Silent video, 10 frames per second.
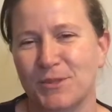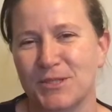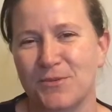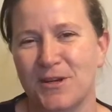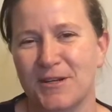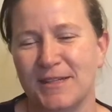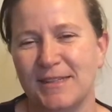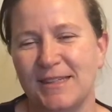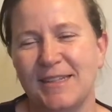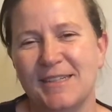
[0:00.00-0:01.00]
Botswana
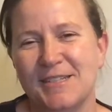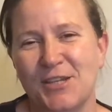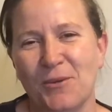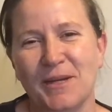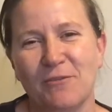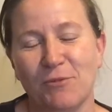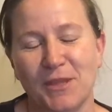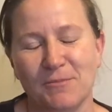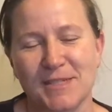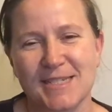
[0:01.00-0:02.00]
to go and live with
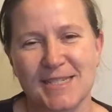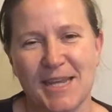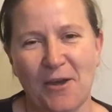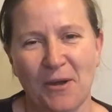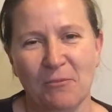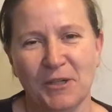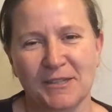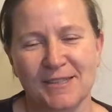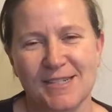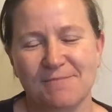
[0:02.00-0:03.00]
him and to see how it
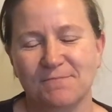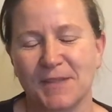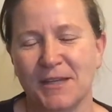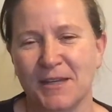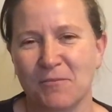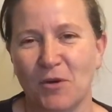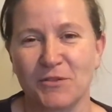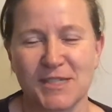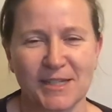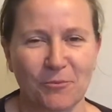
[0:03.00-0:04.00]
worked.
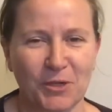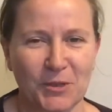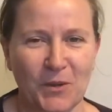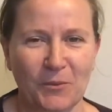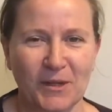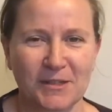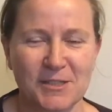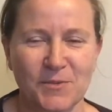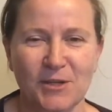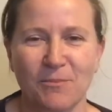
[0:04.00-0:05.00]
Obviously it worked quite well
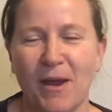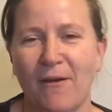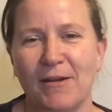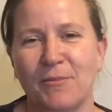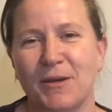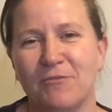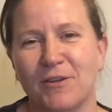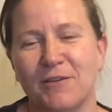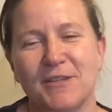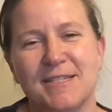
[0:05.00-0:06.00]
because we got married about
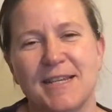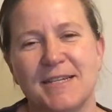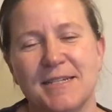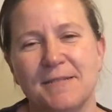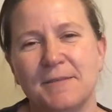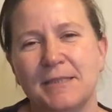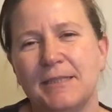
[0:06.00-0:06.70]
5 years later,